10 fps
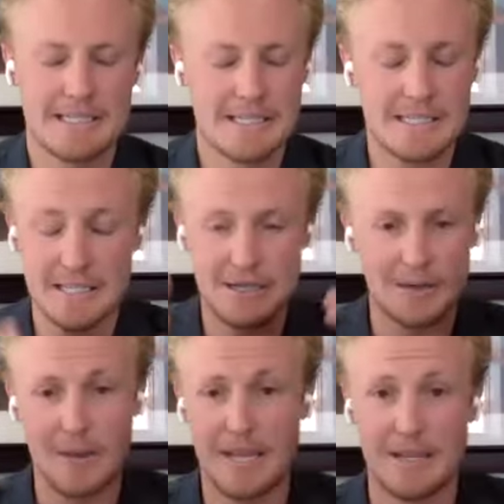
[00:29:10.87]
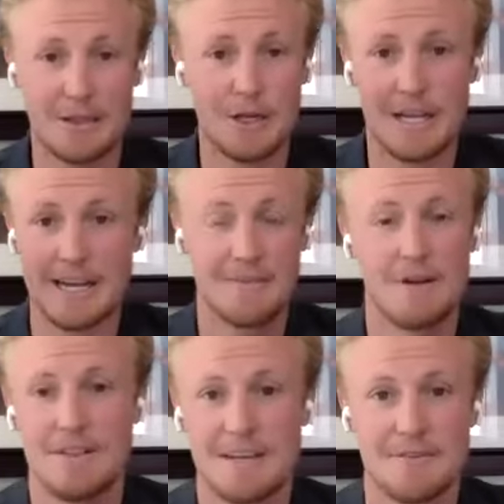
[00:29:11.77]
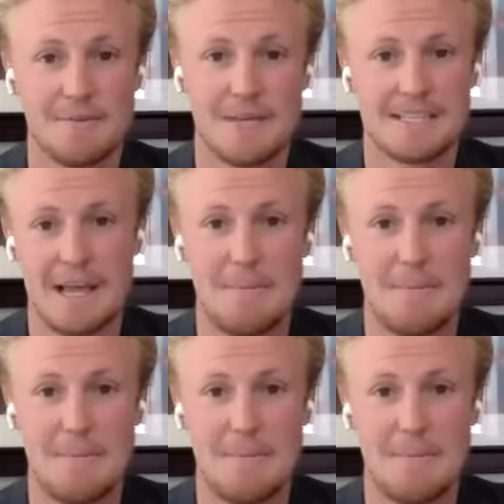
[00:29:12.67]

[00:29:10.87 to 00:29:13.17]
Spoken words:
still, we look at everything from this